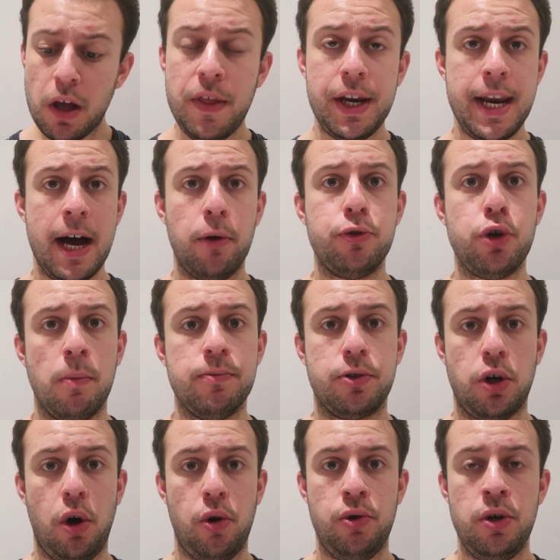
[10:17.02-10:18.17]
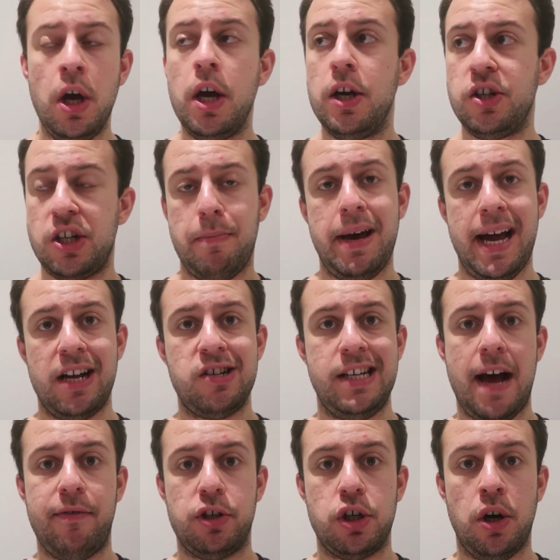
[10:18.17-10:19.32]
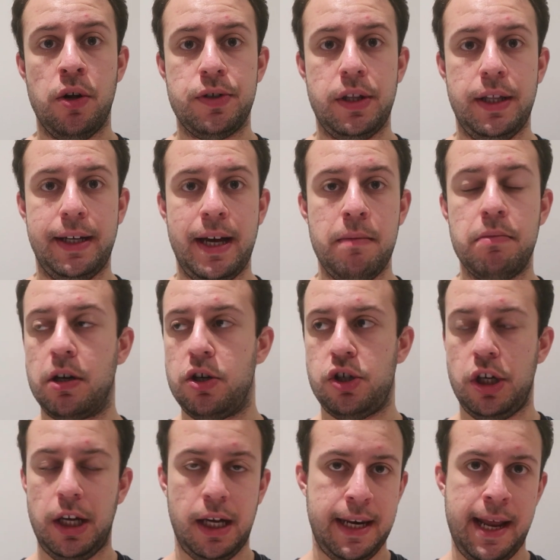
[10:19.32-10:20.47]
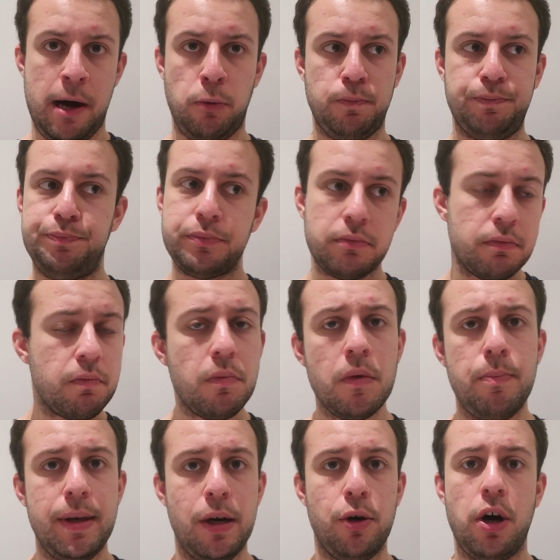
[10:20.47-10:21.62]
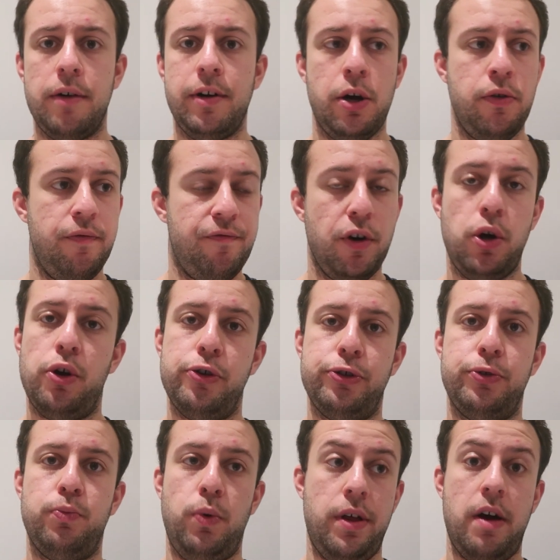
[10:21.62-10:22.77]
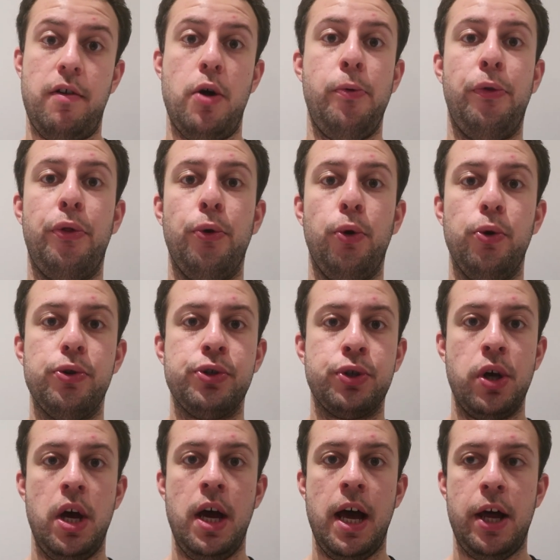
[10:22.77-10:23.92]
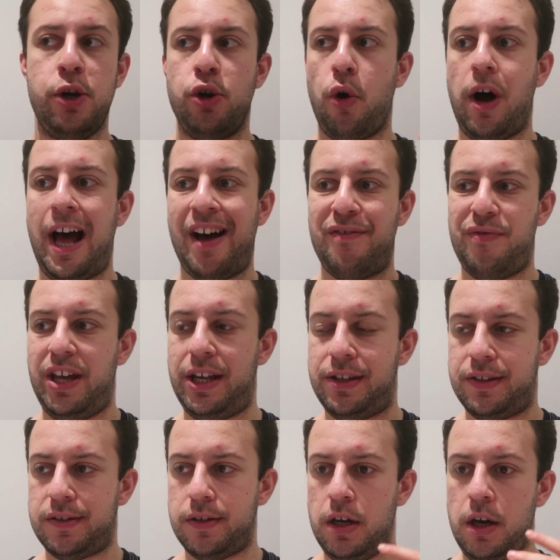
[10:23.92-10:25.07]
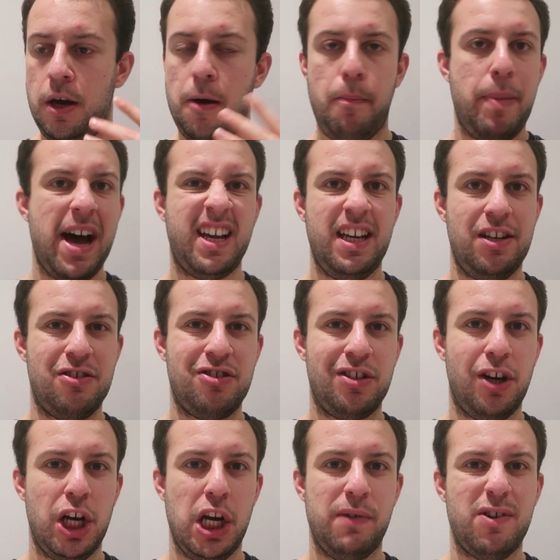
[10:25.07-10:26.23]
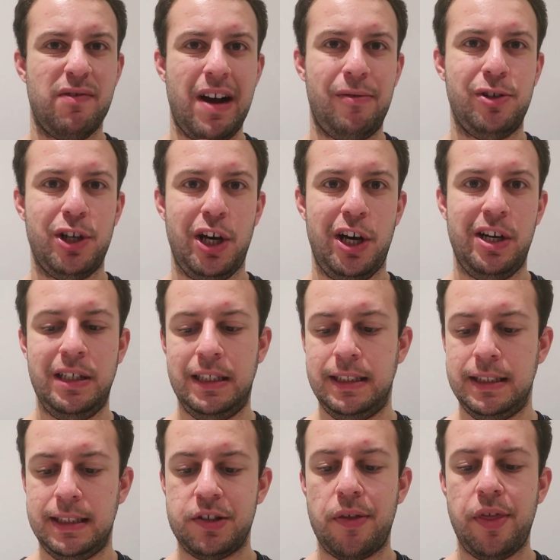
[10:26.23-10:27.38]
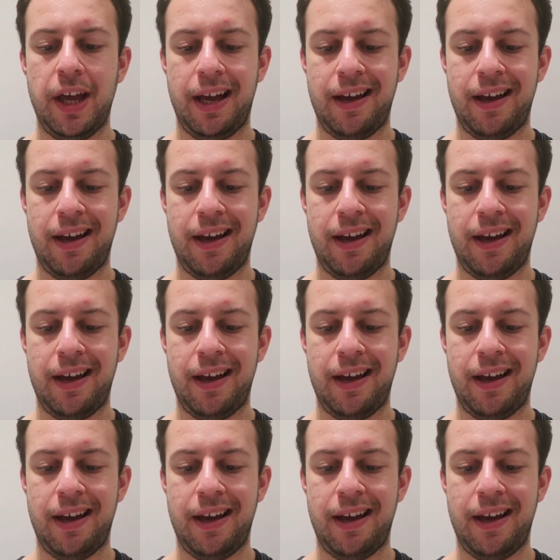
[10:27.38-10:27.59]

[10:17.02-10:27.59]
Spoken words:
that now Tom's gone, she may actually have a chance in the game because she can now be on her own, focus with her own thoughts and not have this baggage kind of around her. Because I